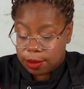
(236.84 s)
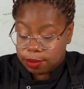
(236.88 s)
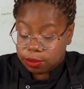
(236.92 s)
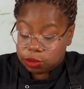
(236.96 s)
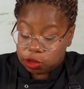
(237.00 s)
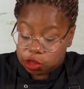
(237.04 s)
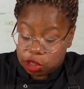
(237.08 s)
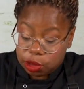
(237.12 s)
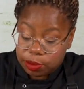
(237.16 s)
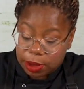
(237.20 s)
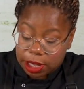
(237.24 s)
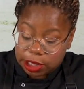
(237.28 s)

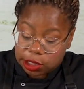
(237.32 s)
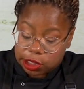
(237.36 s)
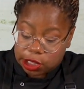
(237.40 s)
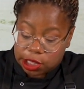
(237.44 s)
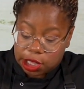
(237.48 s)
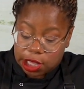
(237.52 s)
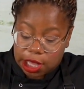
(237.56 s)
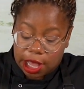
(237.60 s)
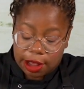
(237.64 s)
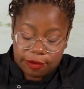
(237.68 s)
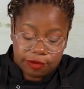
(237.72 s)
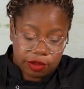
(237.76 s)
So you
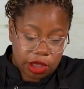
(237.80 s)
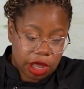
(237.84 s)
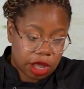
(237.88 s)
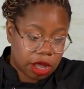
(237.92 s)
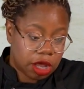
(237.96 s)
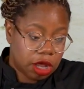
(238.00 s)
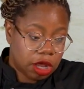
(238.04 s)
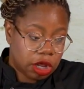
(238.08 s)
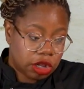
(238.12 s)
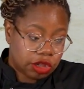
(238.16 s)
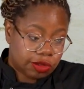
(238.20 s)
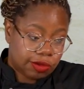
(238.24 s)
basically have that.
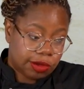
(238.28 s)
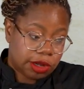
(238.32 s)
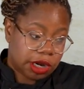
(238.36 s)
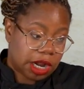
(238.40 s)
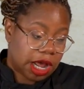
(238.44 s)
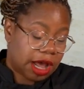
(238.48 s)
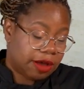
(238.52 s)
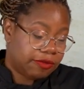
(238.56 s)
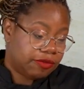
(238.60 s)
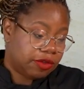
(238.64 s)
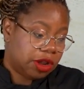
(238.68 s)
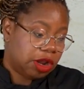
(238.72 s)
So we're going
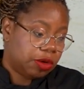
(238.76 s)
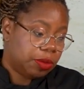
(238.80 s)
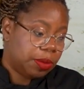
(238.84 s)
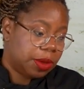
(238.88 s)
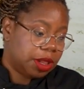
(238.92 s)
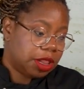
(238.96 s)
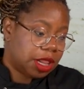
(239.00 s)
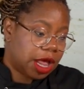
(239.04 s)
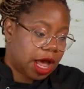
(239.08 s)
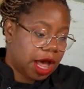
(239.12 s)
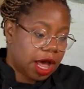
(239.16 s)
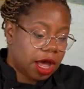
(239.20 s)
to have a little bit
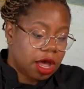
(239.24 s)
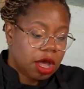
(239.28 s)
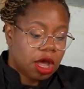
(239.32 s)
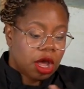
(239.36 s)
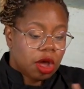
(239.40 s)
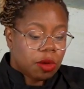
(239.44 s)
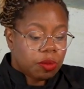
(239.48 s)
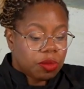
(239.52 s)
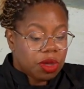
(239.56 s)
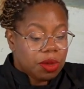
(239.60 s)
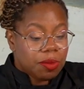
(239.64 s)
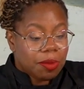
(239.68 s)
of that.
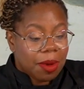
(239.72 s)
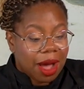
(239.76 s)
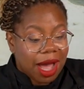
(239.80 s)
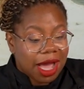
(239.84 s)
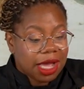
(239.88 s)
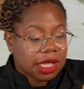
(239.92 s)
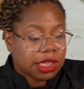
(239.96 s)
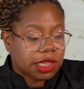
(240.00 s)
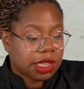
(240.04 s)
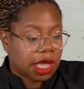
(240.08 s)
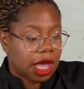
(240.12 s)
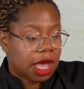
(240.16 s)
We
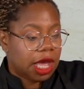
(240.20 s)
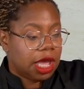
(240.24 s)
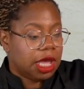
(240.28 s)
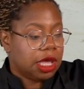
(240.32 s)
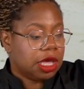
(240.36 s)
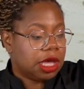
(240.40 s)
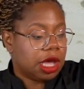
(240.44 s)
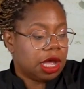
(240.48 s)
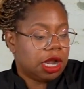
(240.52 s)
might take